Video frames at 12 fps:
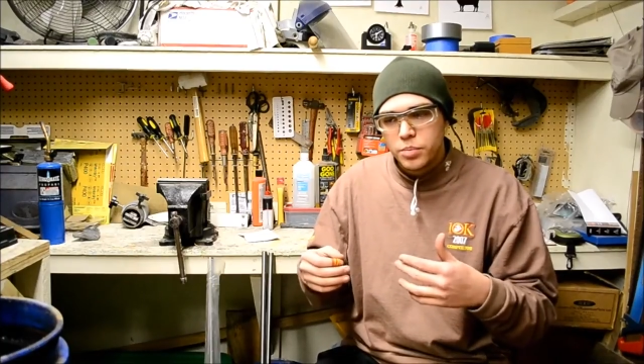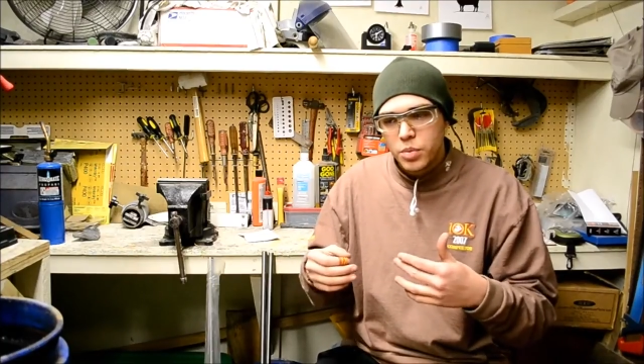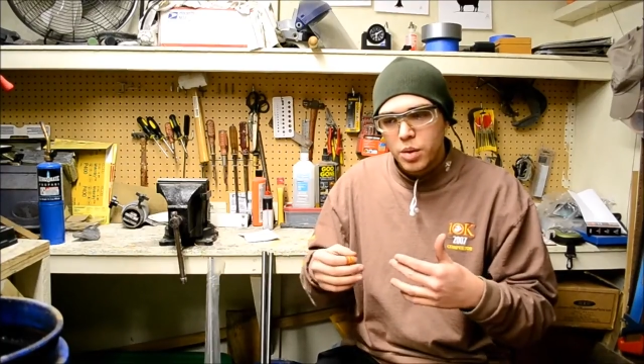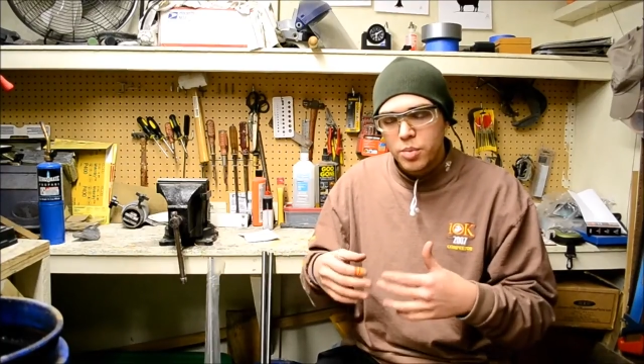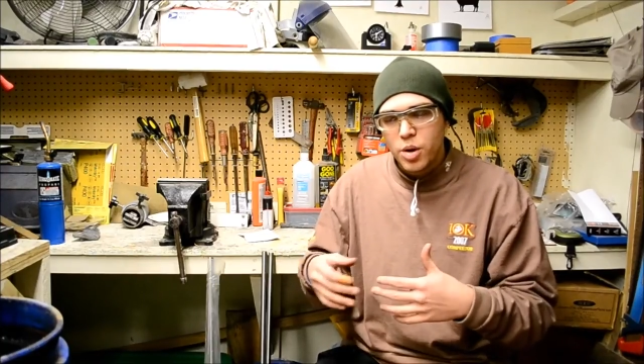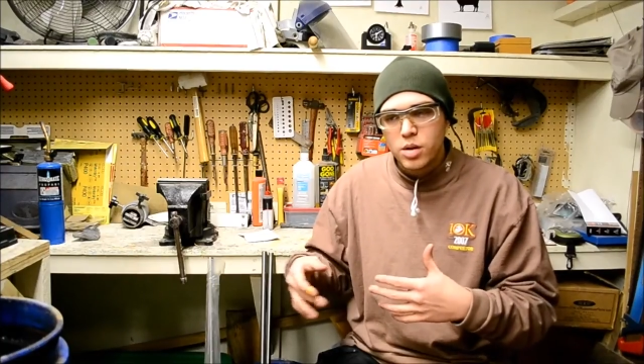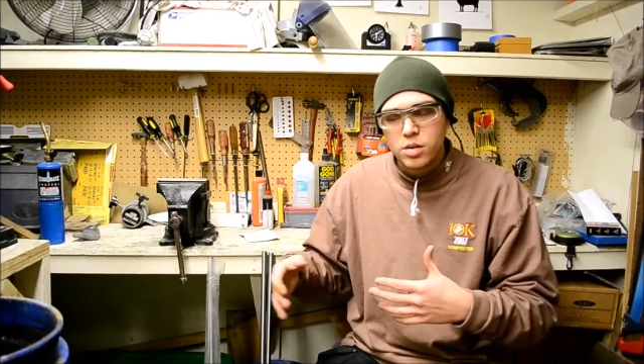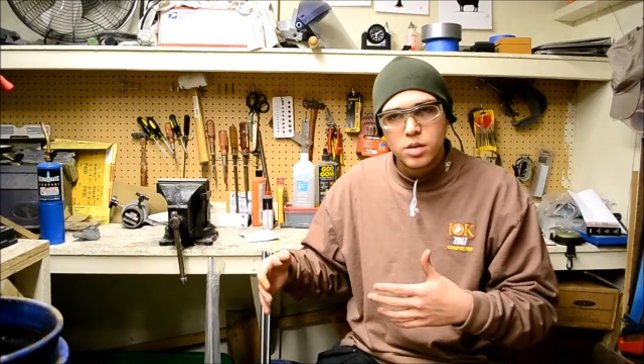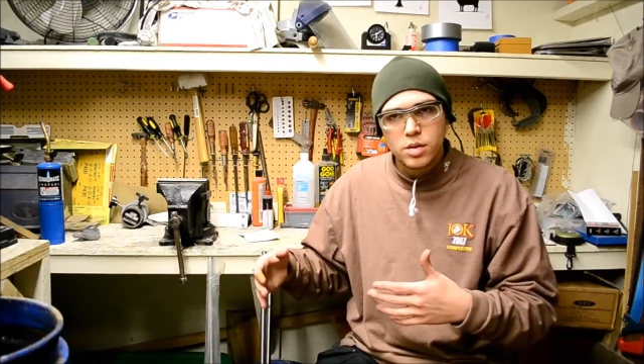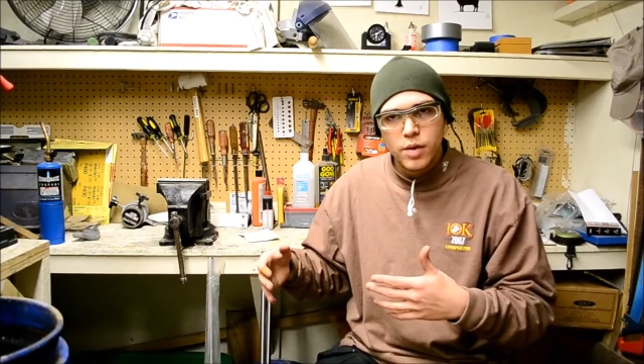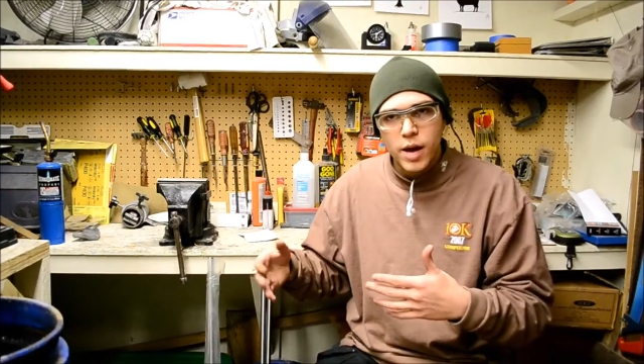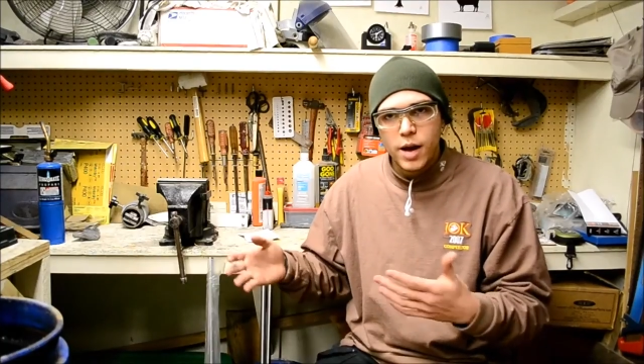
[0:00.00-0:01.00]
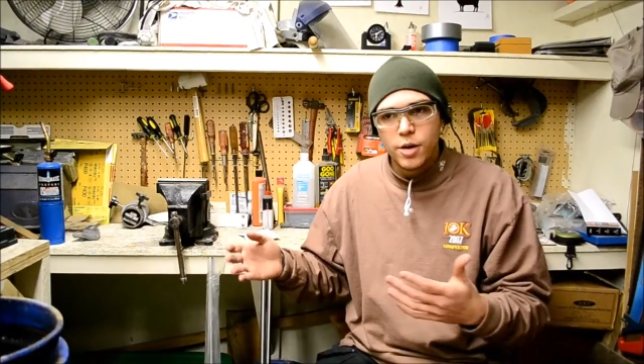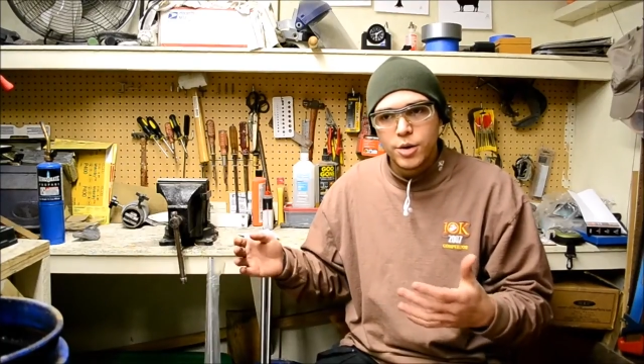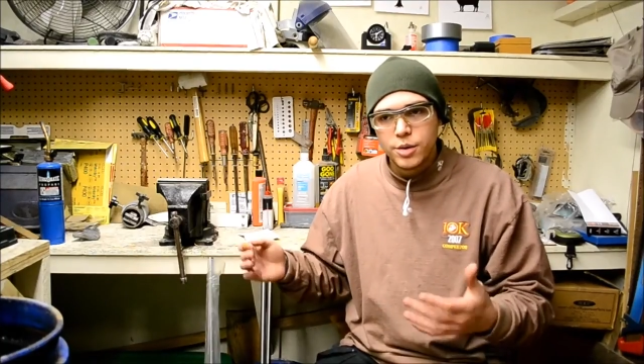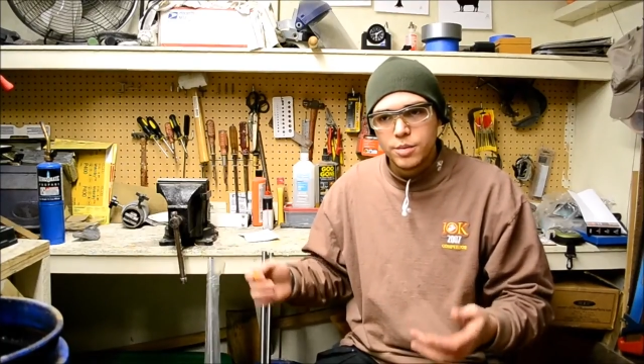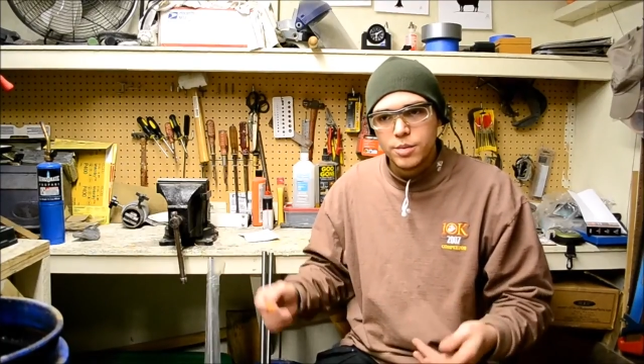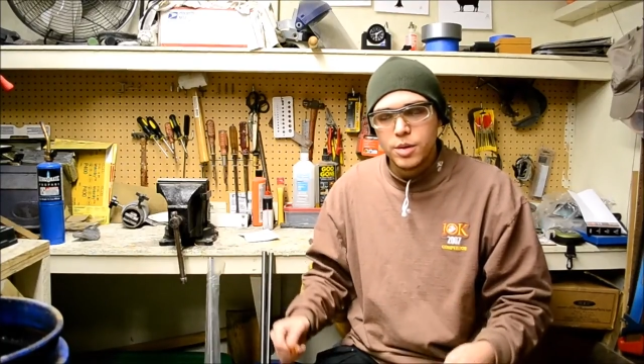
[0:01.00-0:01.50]
the process of
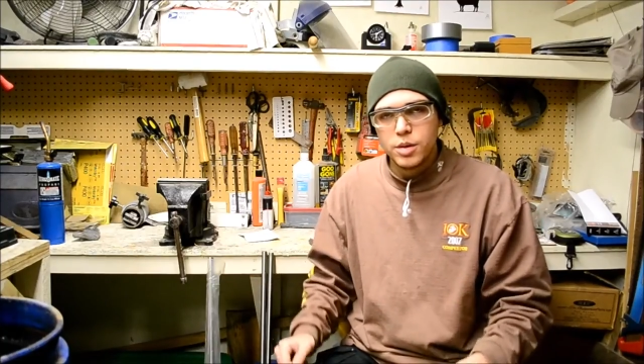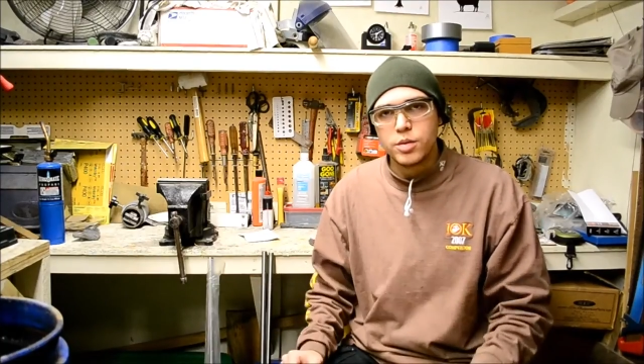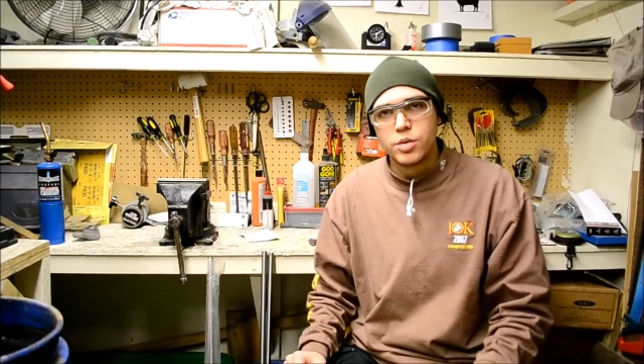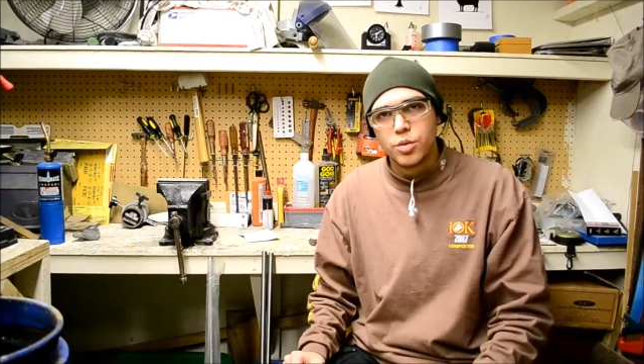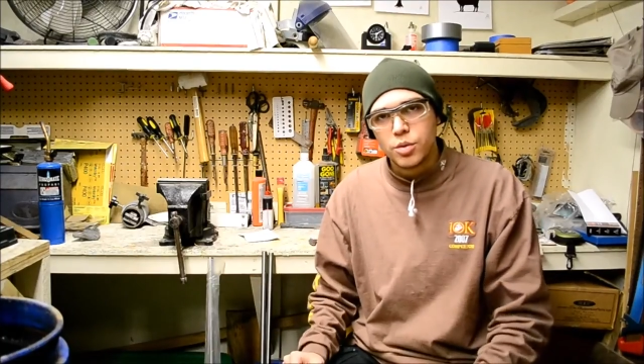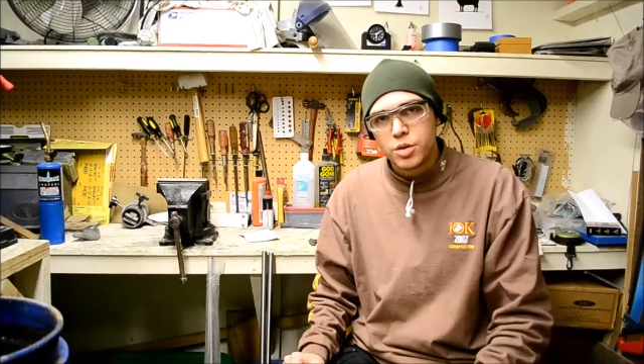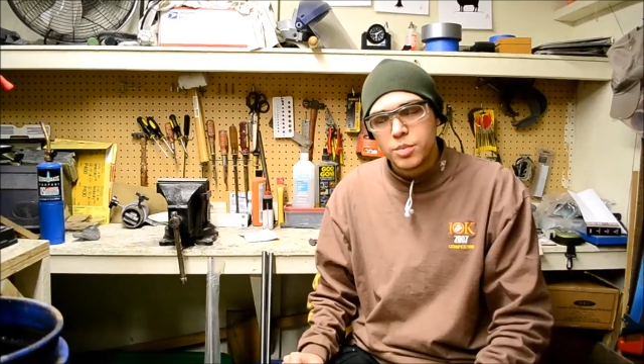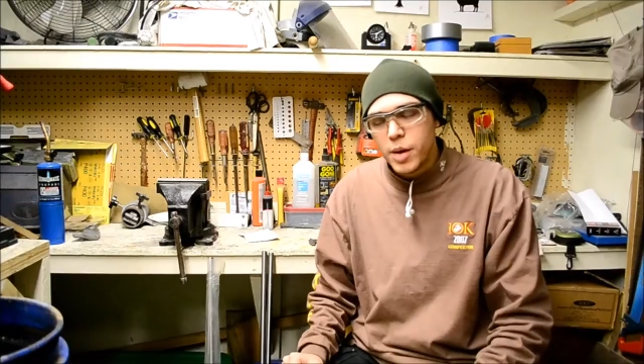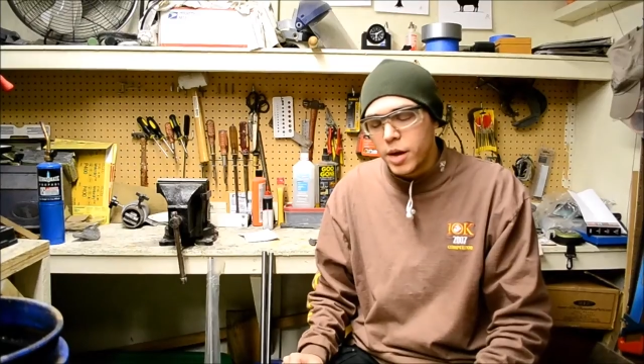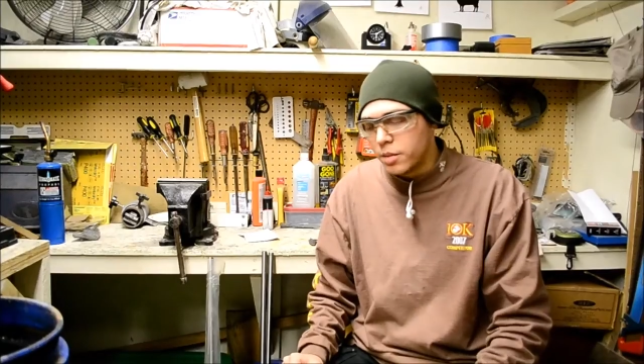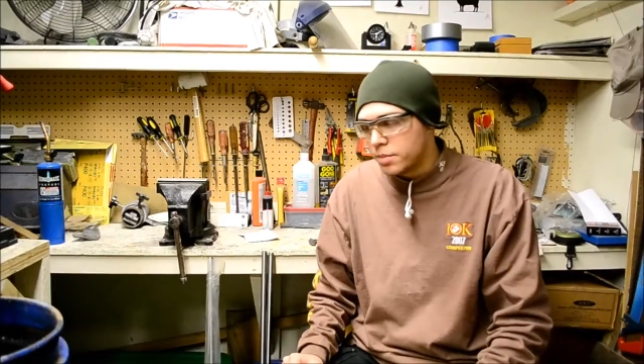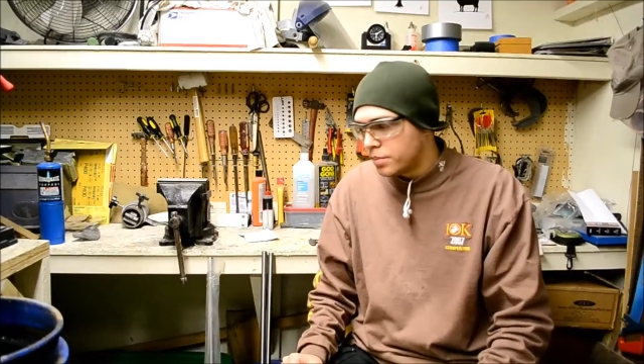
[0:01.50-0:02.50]
how a sword is made.